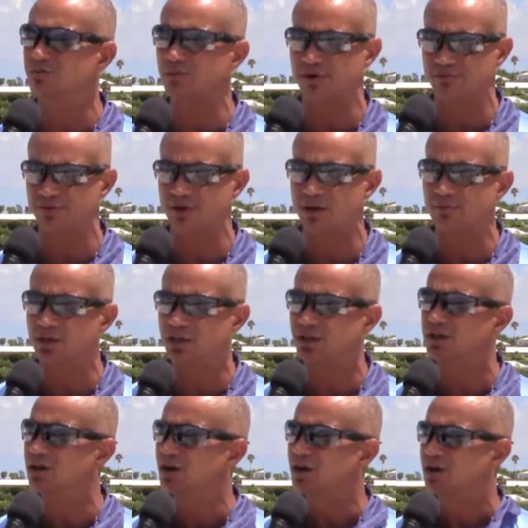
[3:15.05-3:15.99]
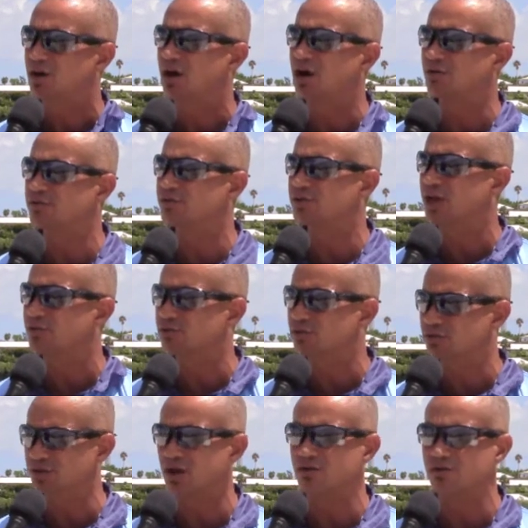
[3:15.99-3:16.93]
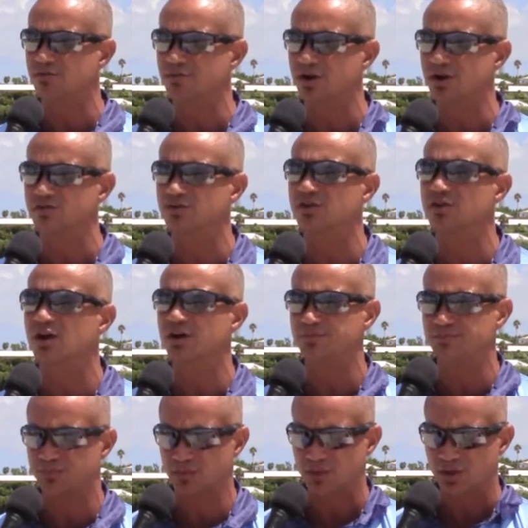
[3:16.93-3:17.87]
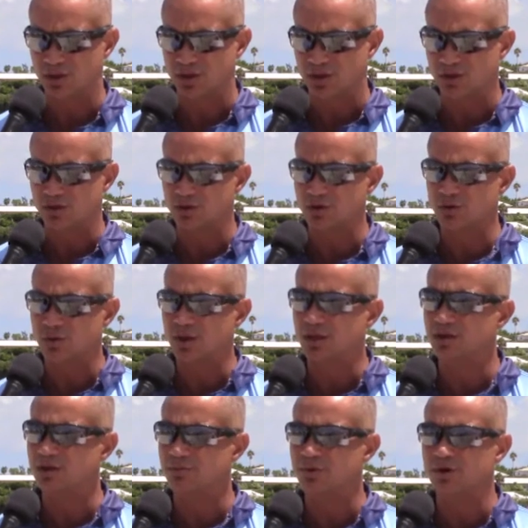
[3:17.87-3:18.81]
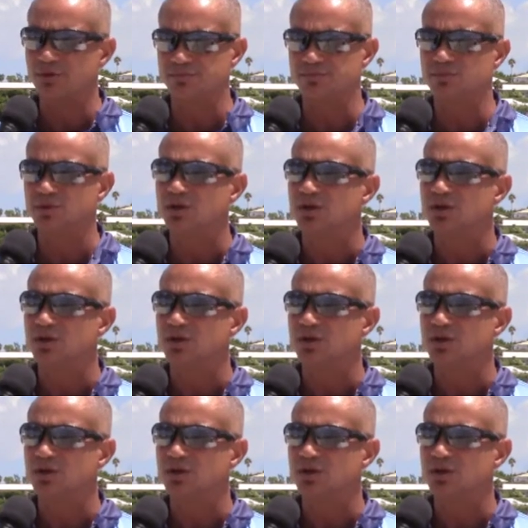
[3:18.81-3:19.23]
My family, obviously, I have to sacrifice a lot. You know, and um,